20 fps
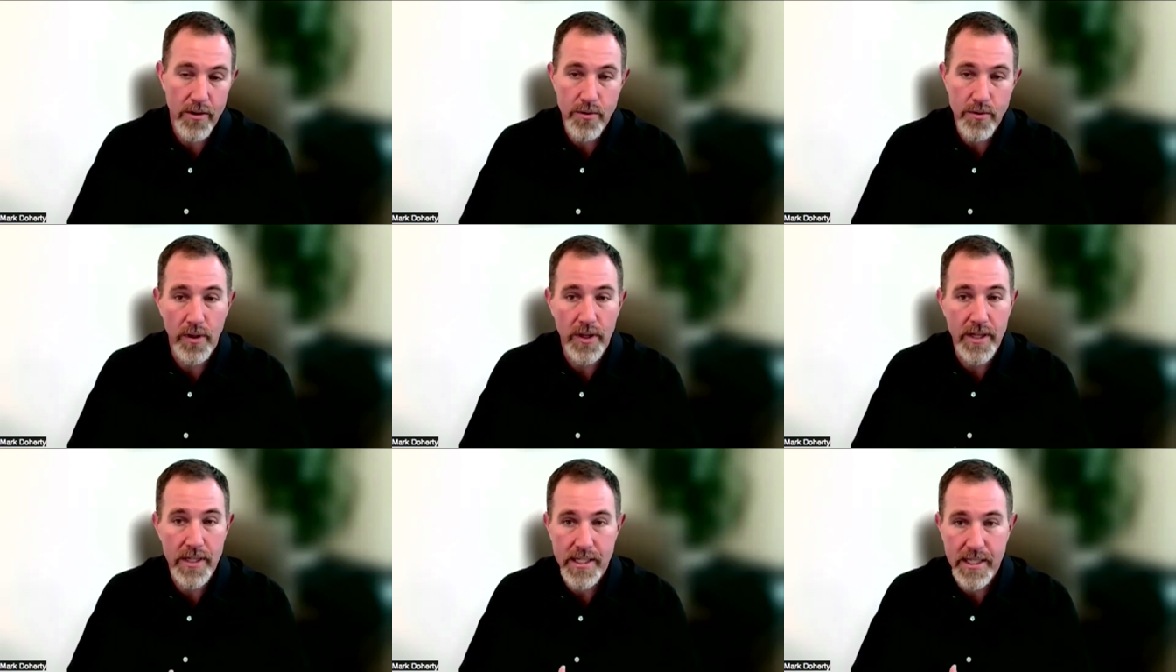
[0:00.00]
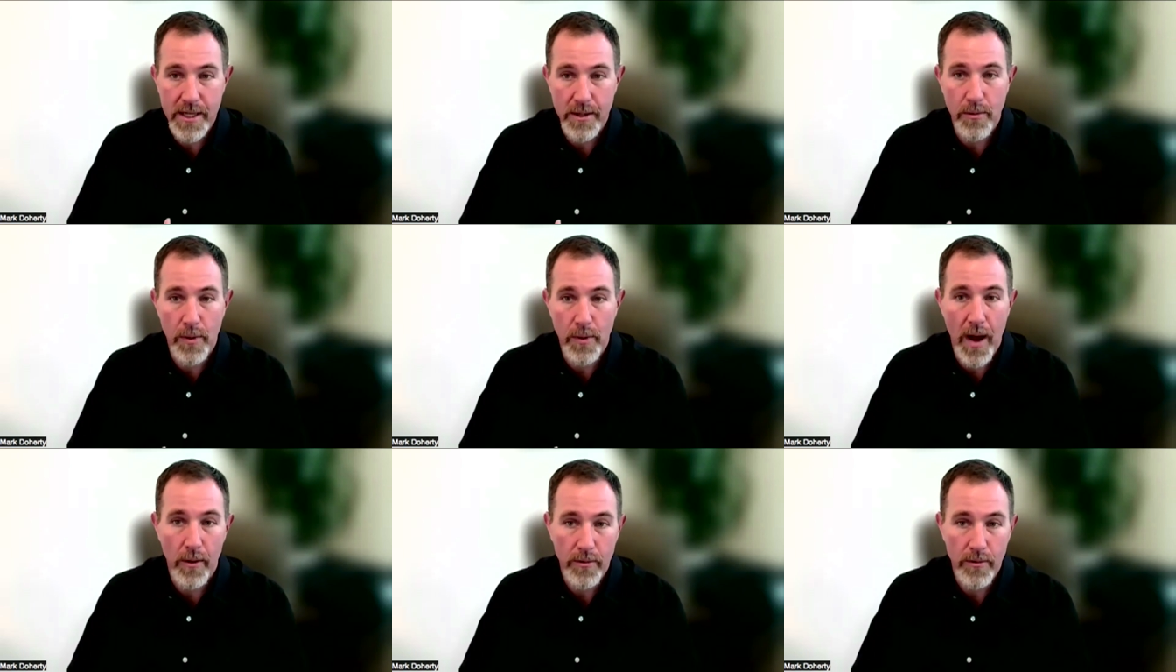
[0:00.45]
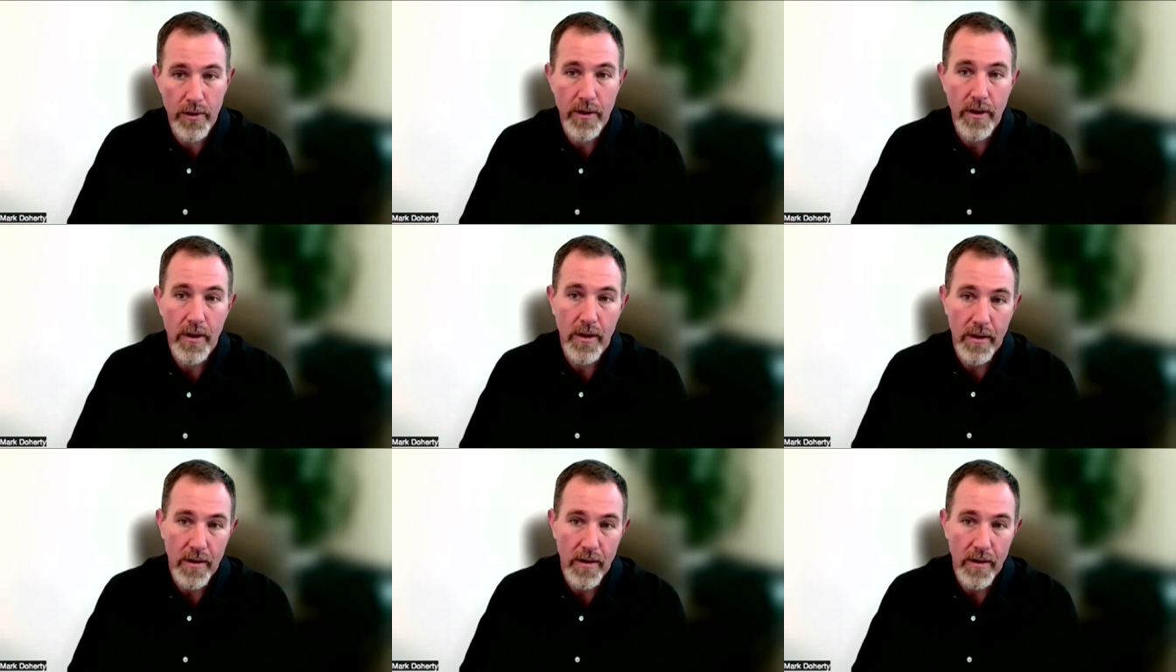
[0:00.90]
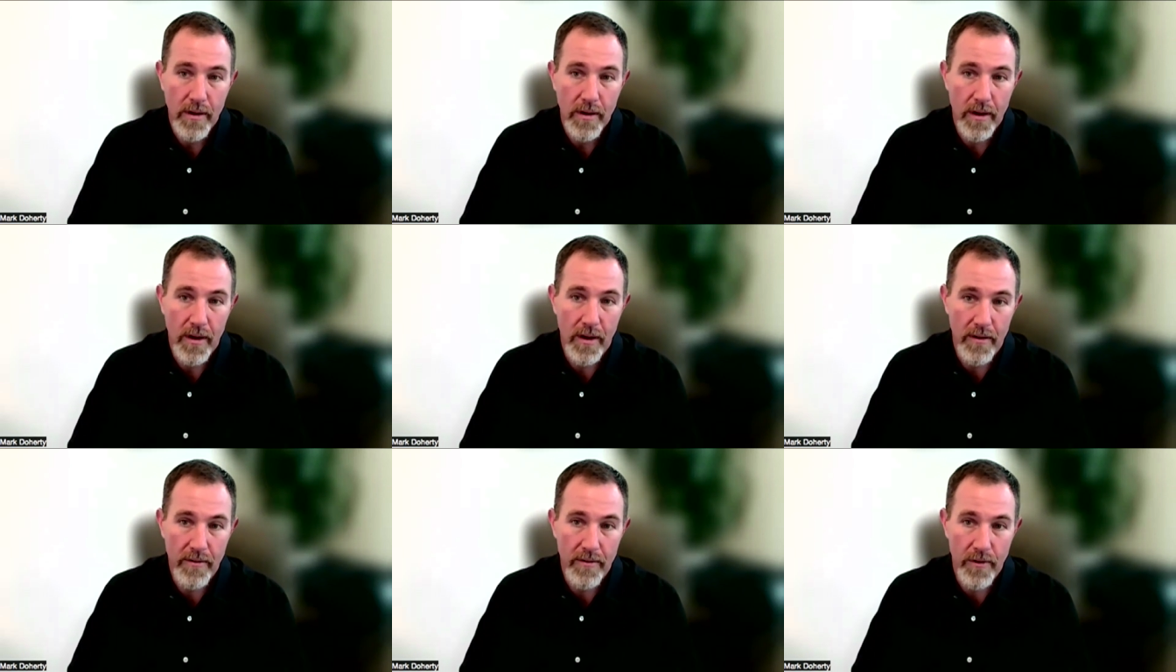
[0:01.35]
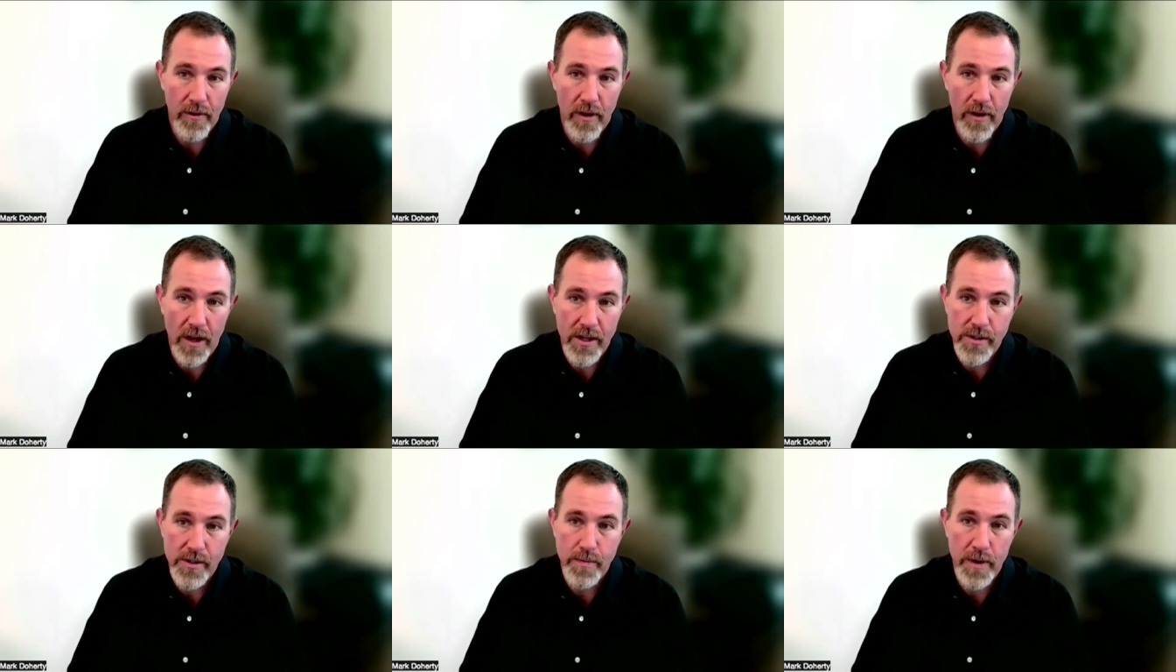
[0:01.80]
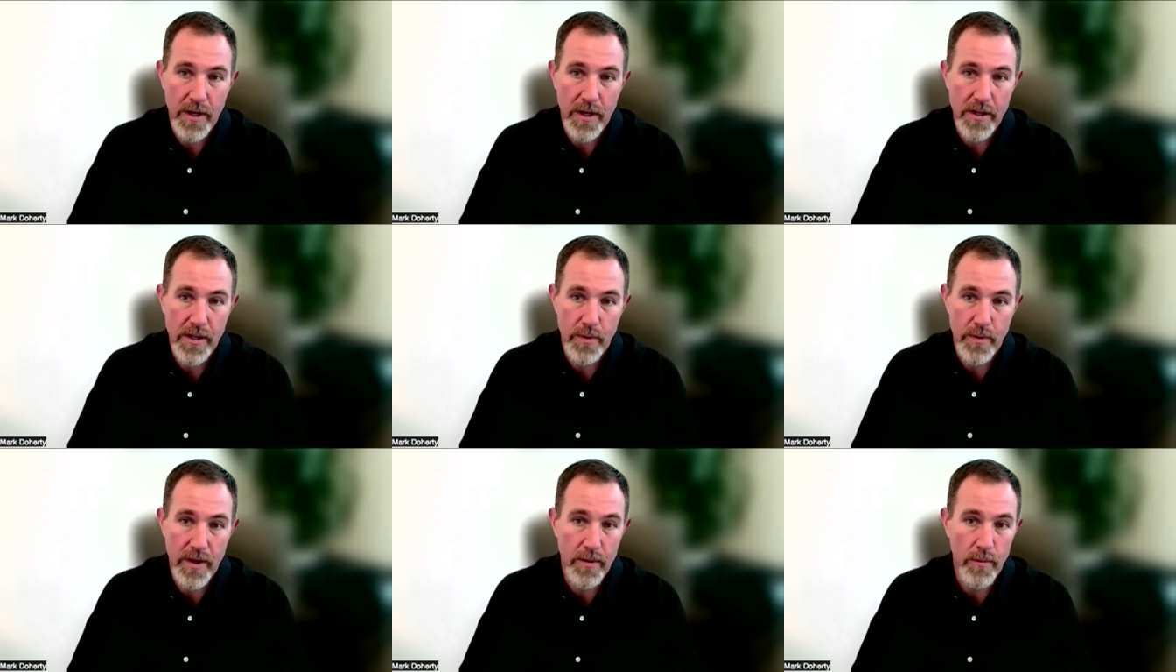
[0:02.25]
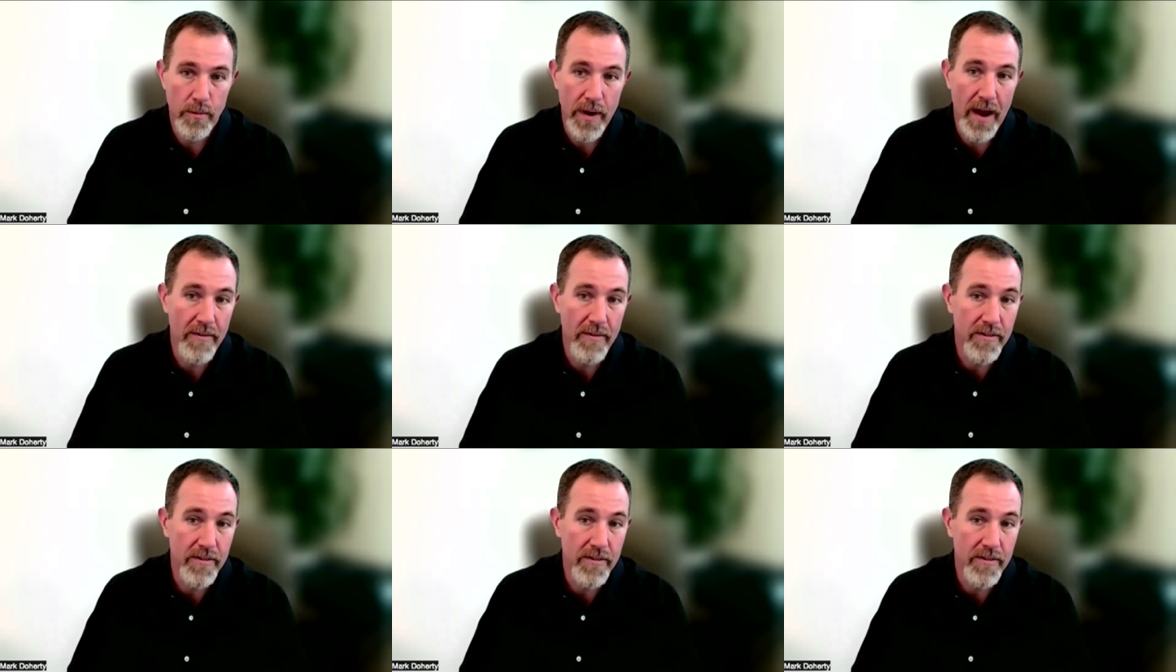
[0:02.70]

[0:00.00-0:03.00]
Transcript: It's really a seed round for us because we we haven't